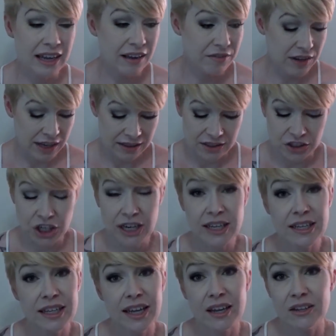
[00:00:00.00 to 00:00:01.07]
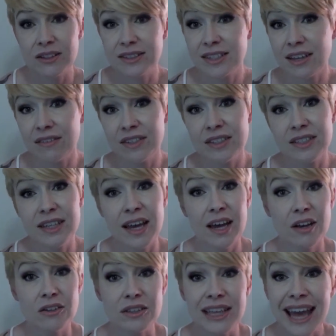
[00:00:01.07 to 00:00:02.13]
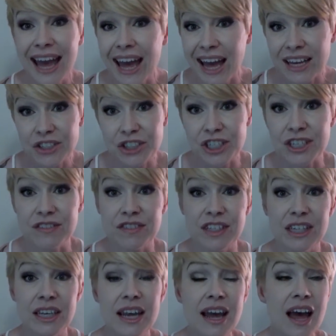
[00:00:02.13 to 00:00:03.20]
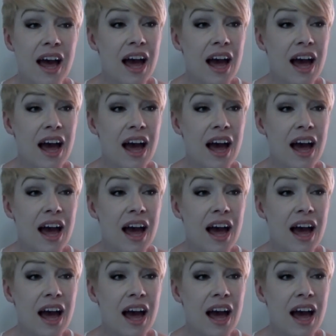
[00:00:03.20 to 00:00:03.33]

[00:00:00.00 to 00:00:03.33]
I've got the checking account, savings account, cash even.